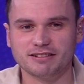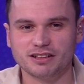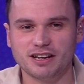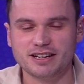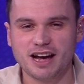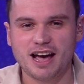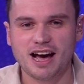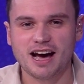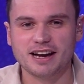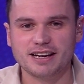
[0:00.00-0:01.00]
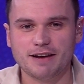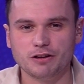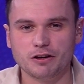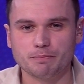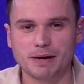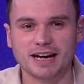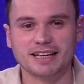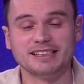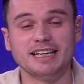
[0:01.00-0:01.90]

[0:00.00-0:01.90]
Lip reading: 3rd and never look back